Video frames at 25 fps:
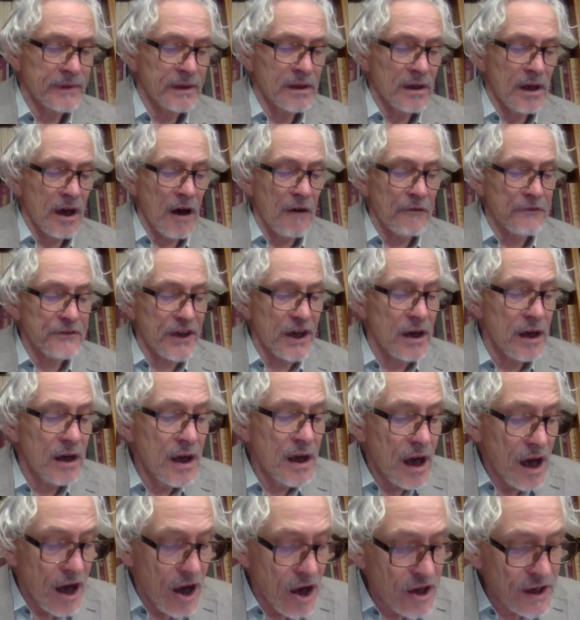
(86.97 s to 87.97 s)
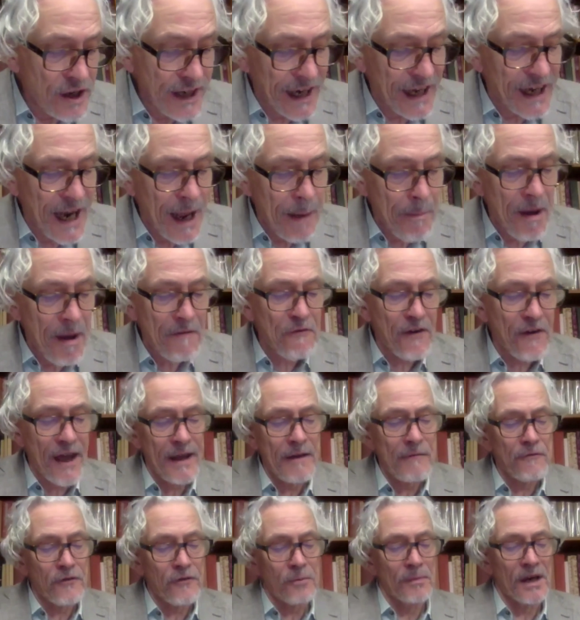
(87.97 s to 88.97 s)
After earning an MFA
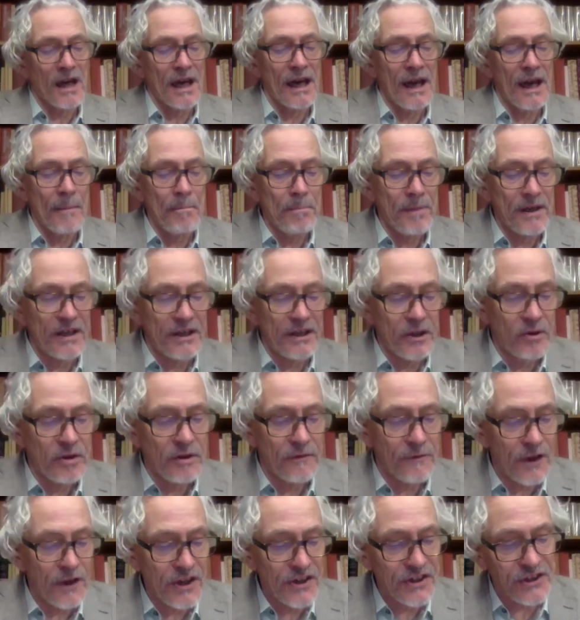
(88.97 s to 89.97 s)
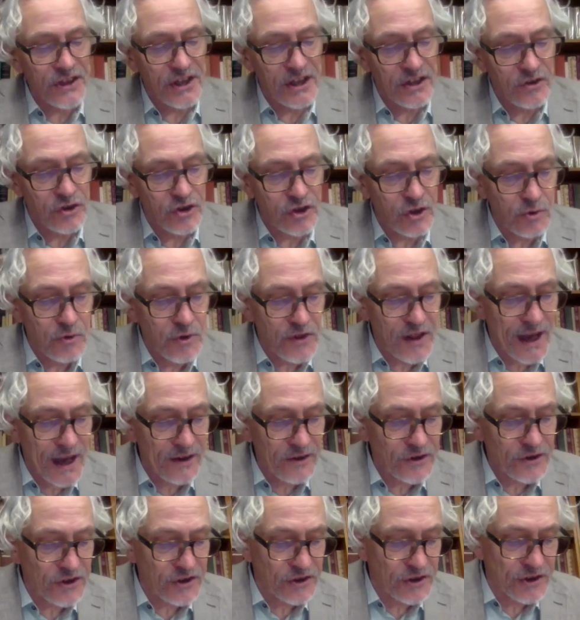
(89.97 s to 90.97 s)
from Columbia University in
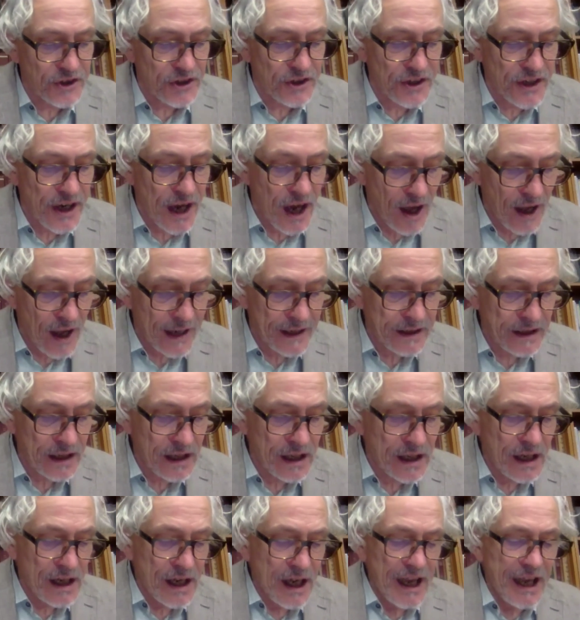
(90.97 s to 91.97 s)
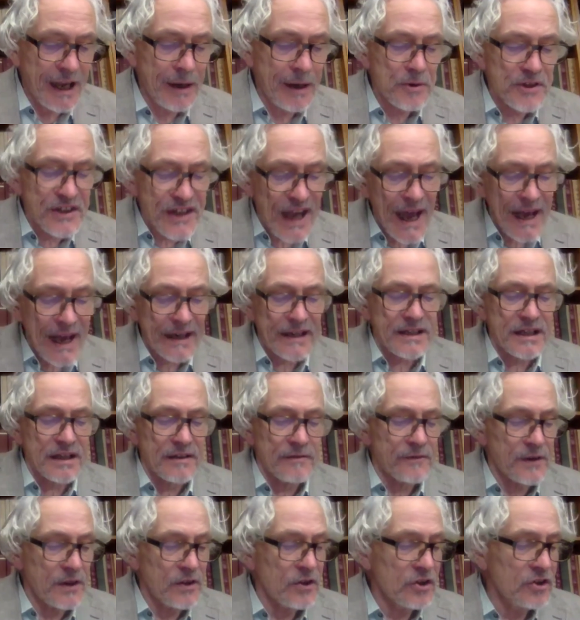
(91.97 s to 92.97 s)
2009, he was
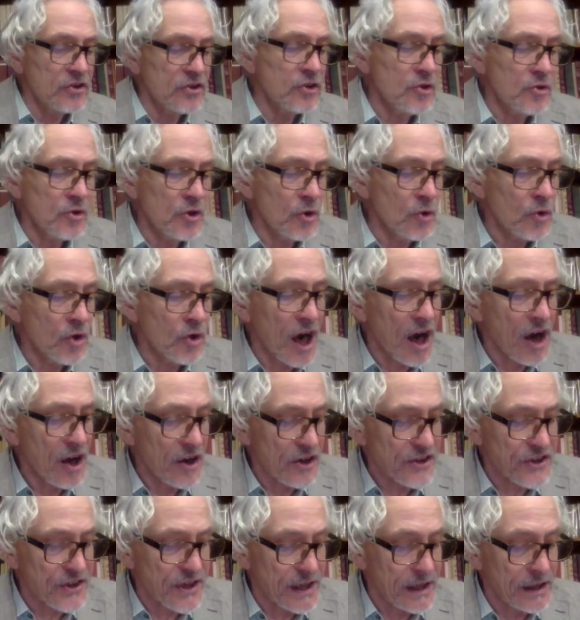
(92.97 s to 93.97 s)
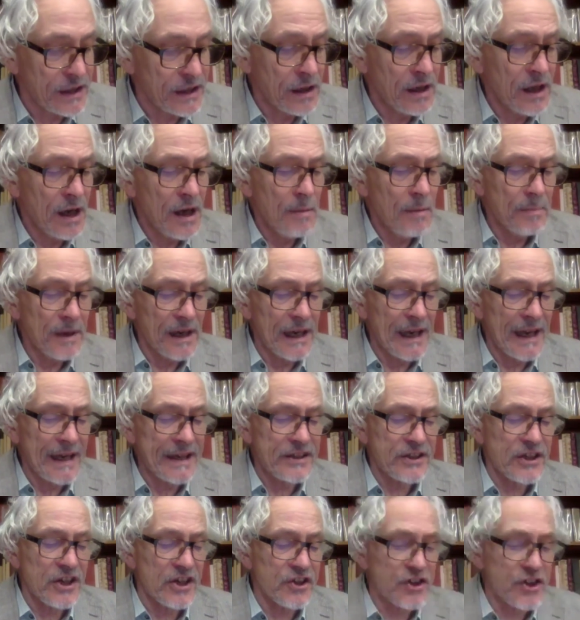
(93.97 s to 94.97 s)
active in the New York art scene, but
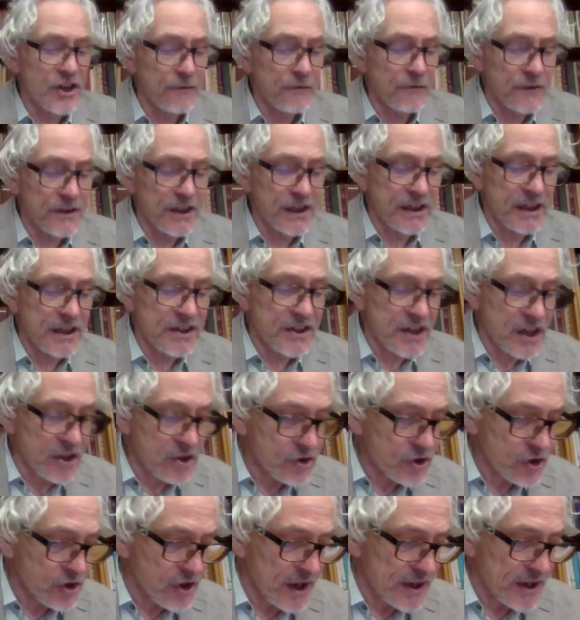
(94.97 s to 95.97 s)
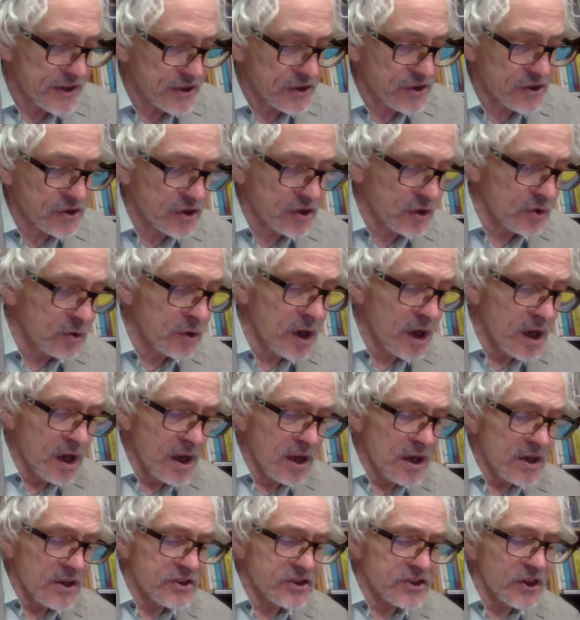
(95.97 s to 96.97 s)
later shifted his interest to
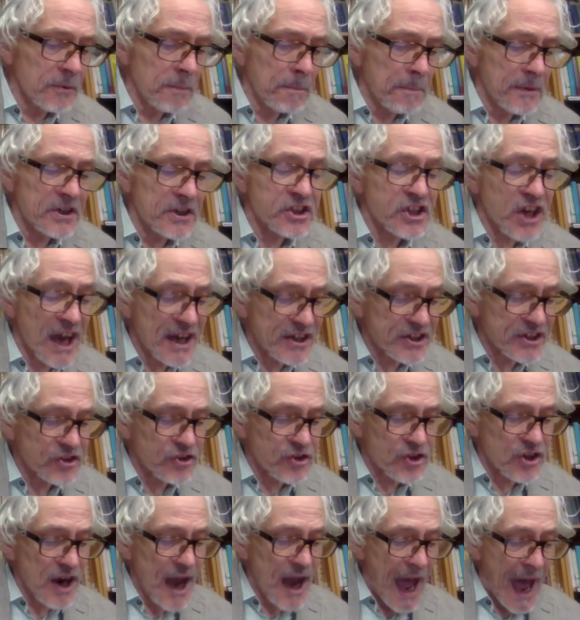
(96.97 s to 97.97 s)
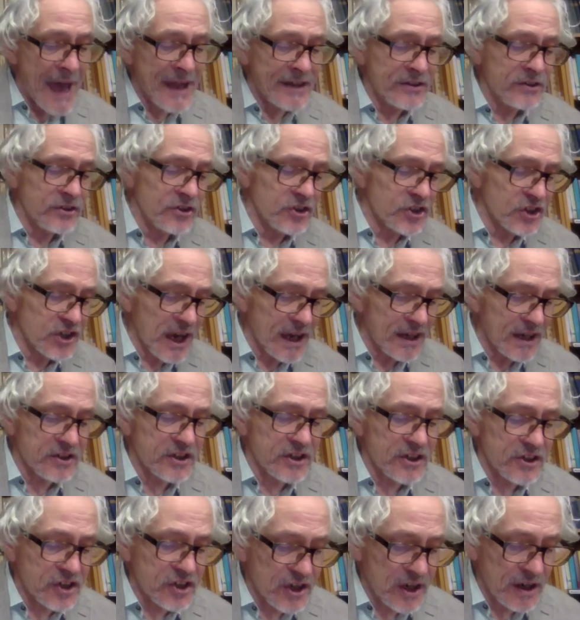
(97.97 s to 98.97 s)
Shilpa Shastra and
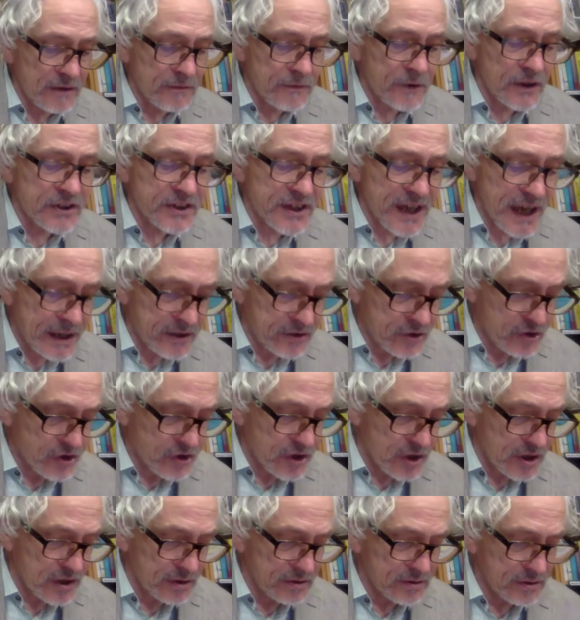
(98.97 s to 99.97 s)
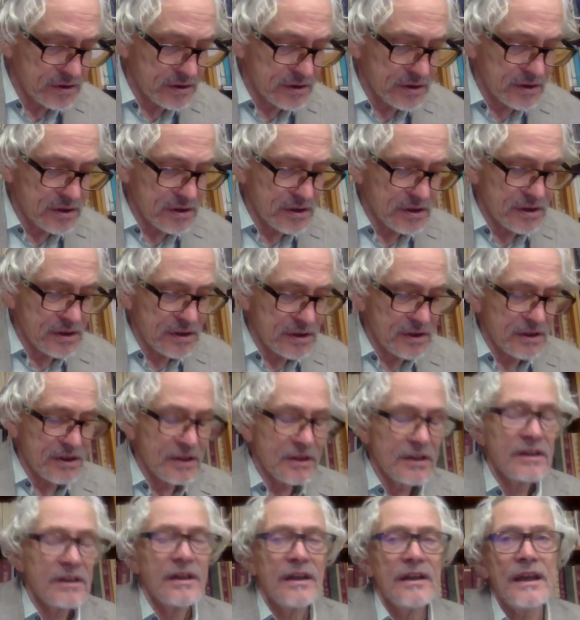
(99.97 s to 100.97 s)
Shakta Shaiva Tantra.
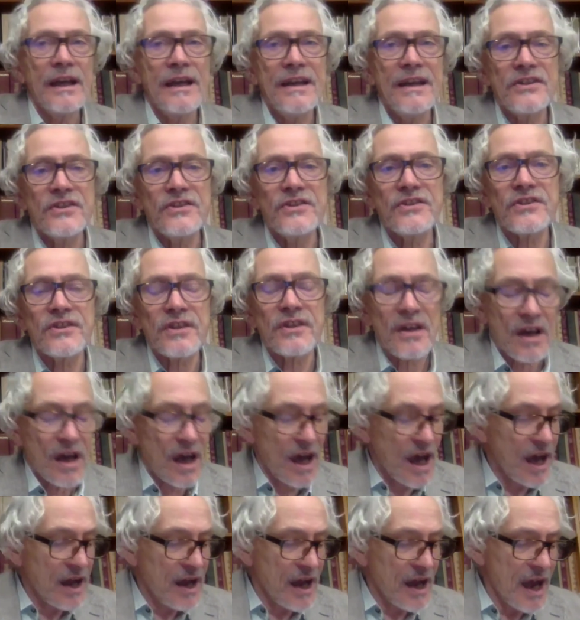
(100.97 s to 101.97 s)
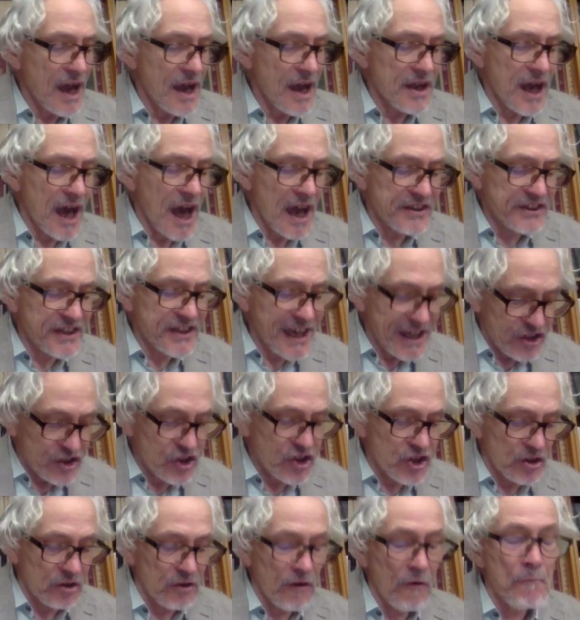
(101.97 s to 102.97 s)
He is a
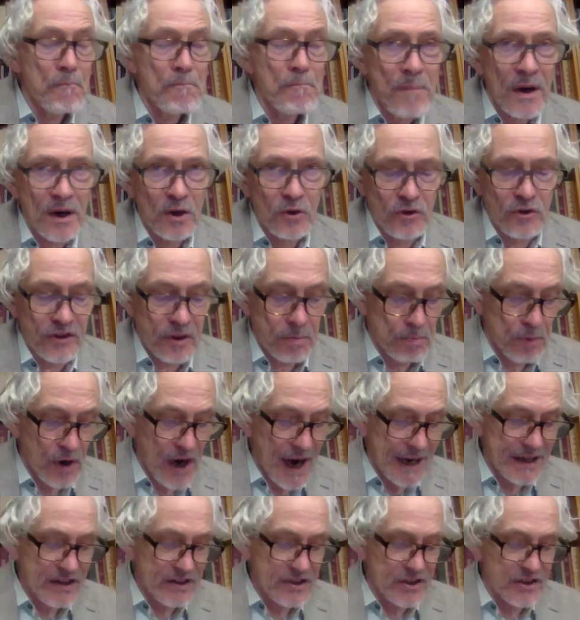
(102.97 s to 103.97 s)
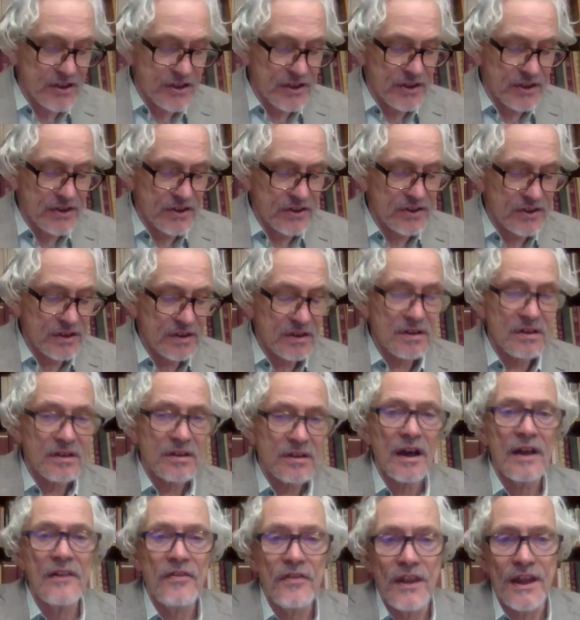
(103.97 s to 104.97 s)
teacher of both practices,
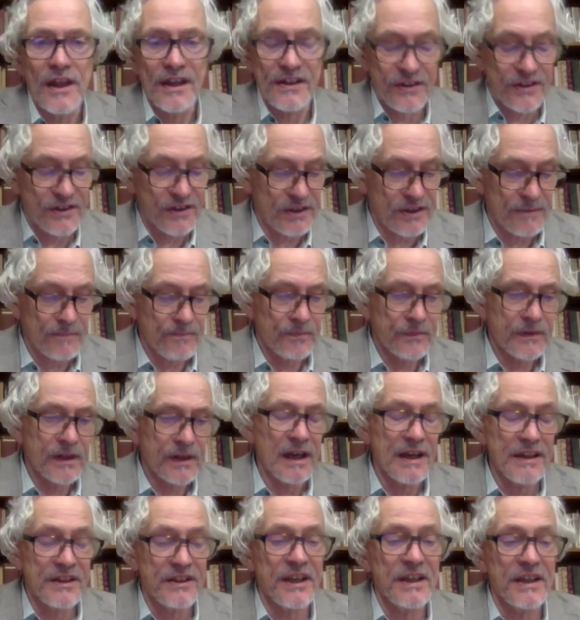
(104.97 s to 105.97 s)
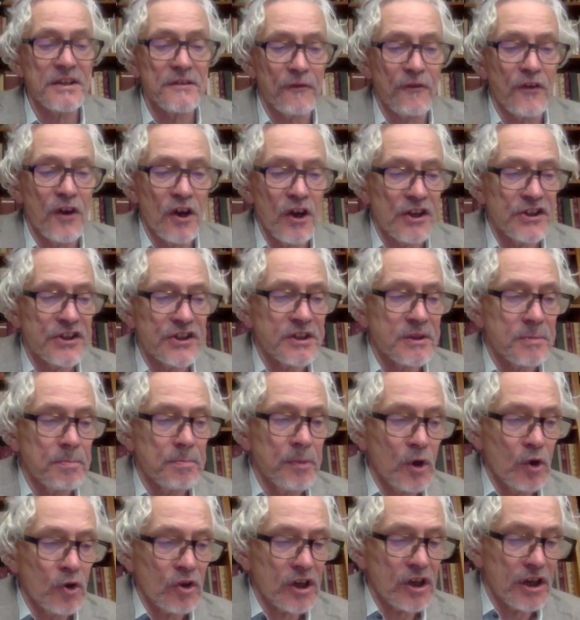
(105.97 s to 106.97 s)
and this is his first
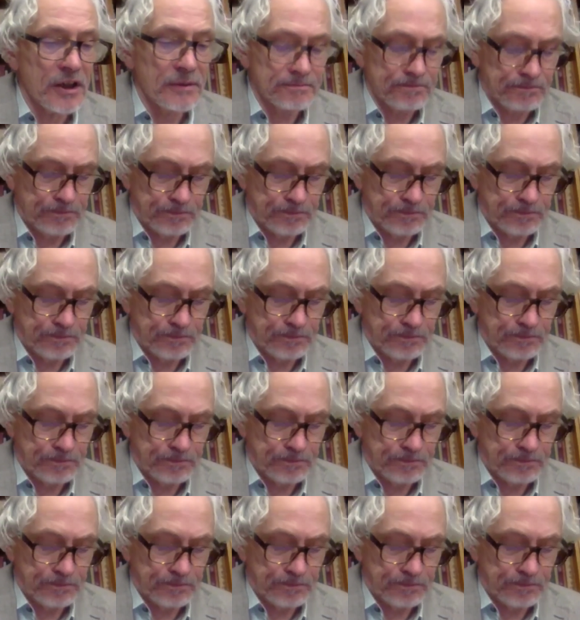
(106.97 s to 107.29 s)
book.